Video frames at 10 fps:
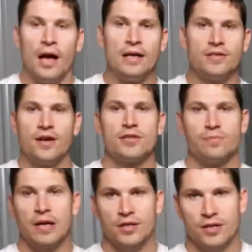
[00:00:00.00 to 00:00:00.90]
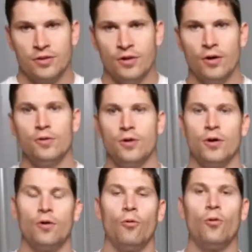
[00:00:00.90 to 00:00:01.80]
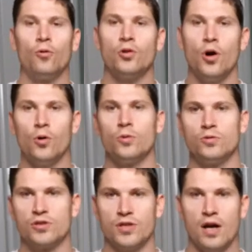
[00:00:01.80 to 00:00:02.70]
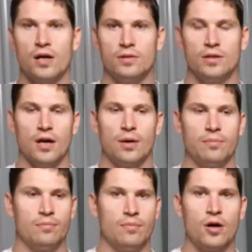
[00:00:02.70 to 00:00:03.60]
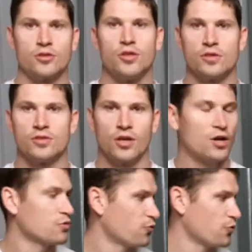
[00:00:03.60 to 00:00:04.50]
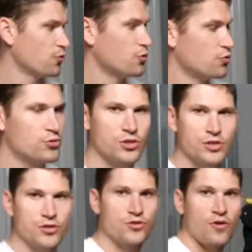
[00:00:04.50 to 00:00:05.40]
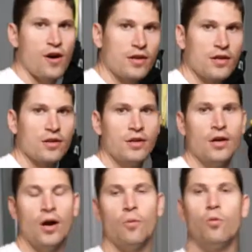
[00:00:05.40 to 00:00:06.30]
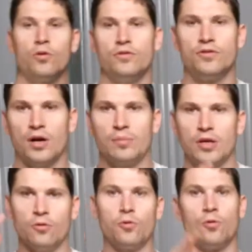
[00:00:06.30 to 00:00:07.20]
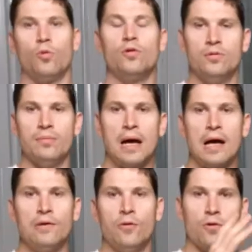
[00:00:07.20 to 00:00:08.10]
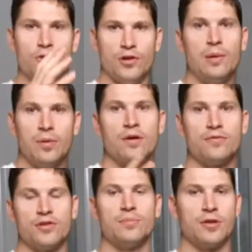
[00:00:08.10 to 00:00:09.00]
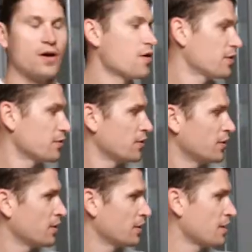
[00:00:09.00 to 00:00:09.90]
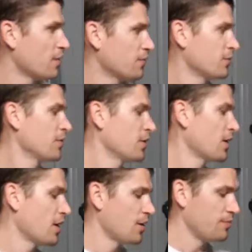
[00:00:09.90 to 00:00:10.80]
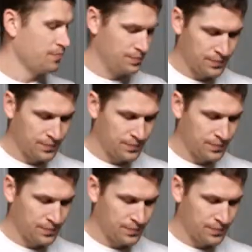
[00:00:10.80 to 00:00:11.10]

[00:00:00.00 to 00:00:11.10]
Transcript: as you guys may know, all old style um, martial arts and Kung Fu usually strike a wooden dummy or a wooden man or a dummy of some kind. Now, um,